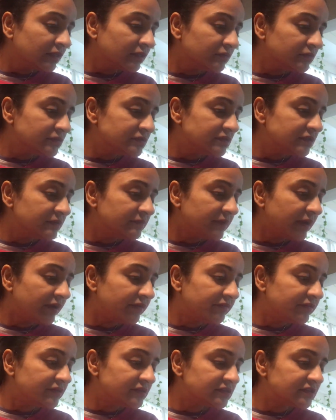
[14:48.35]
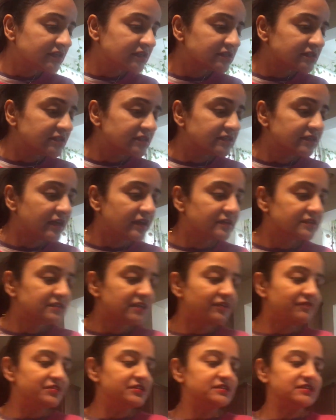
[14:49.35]
tulsi powder
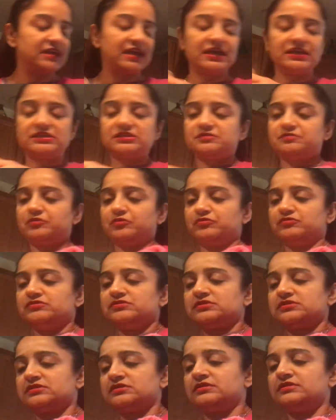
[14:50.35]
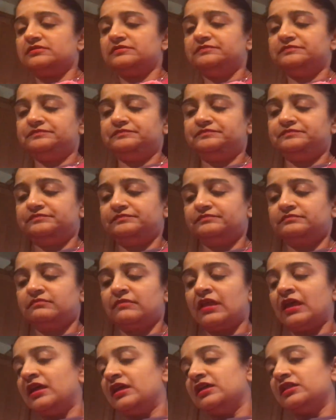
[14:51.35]
7 to 8 spoons.
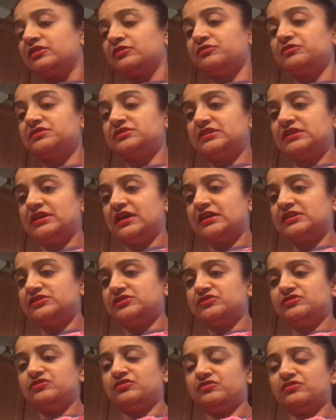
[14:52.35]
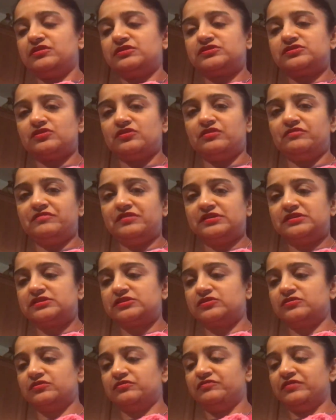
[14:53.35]
Tulsi, as you know, it's always
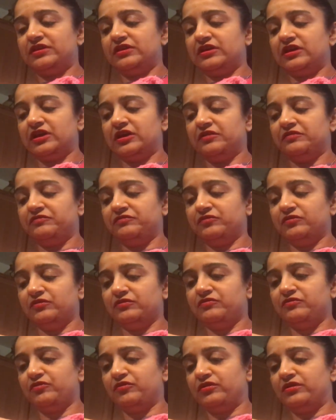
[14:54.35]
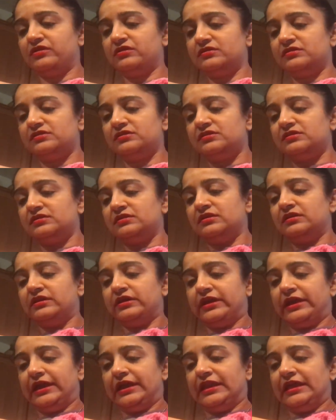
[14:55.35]
good, very helpful for
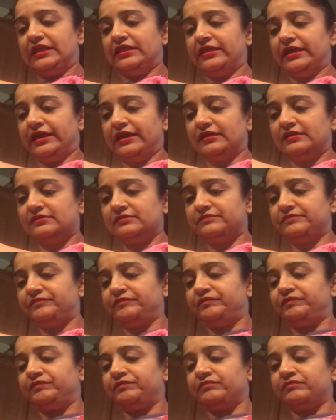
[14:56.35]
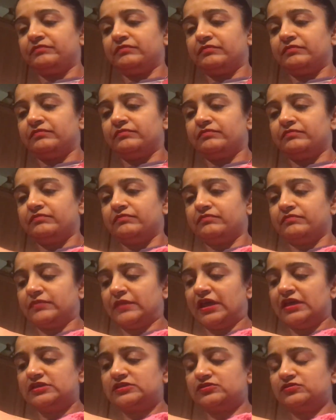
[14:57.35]
anything.
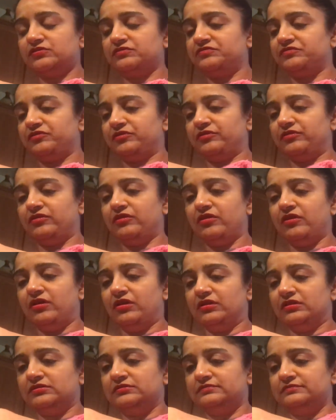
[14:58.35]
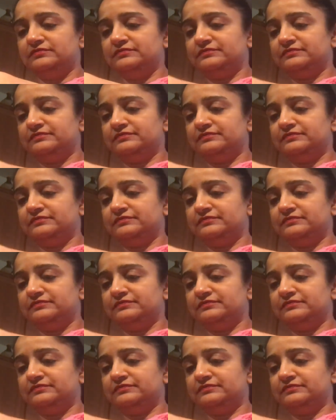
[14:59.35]
It's good for all.